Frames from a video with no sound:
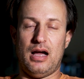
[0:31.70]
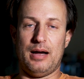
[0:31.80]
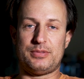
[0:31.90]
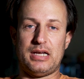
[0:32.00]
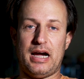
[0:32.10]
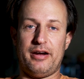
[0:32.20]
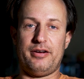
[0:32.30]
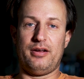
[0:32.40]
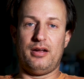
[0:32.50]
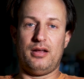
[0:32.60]
I'm
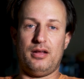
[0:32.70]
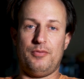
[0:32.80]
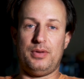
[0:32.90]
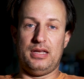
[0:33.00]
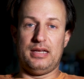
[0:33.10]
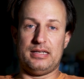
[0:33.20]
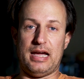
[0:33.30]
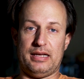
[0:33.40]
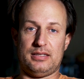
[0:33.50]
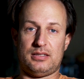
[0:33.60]
tired of being
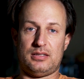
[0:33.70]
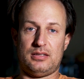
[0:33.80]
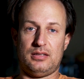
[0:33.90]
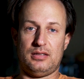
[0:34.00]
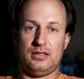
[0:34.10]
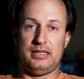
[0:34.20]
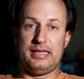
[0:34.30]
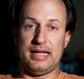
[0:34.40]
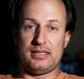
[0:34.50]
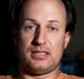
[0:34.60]
nice.
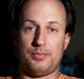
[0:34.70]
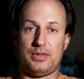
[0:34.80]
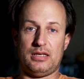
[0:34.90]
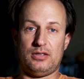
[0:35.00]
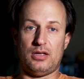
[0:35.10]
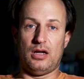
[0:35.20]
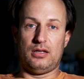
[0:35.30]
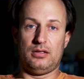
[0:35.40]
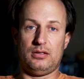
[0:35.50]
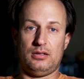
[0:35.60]
Get something done.